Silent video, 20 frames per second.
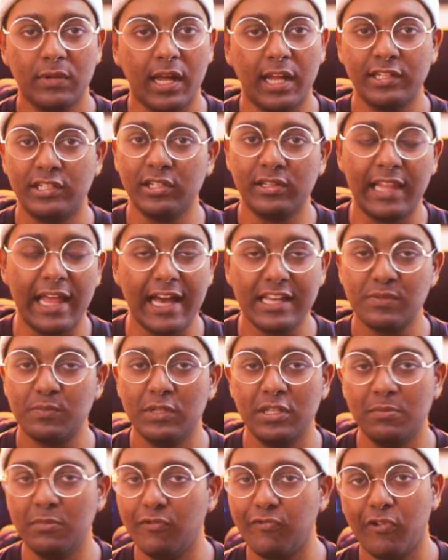until last
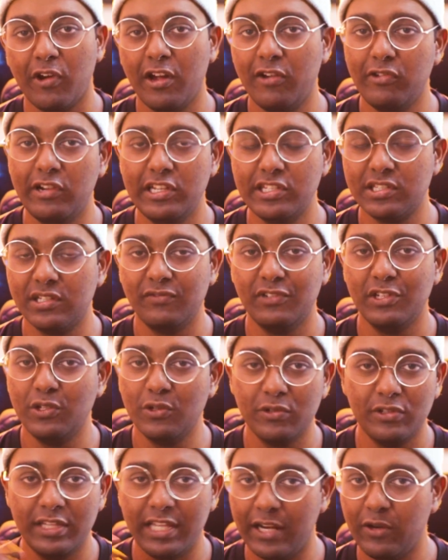minute before I released the
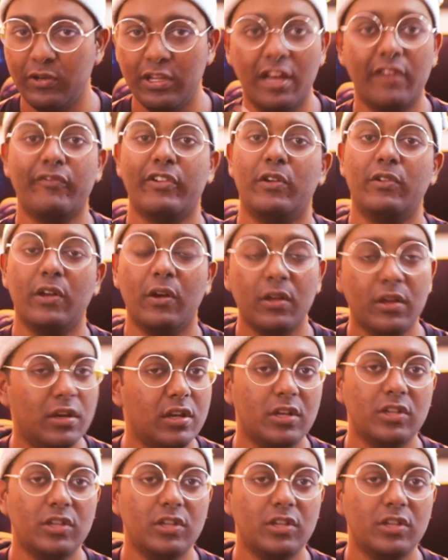video, then only I found out.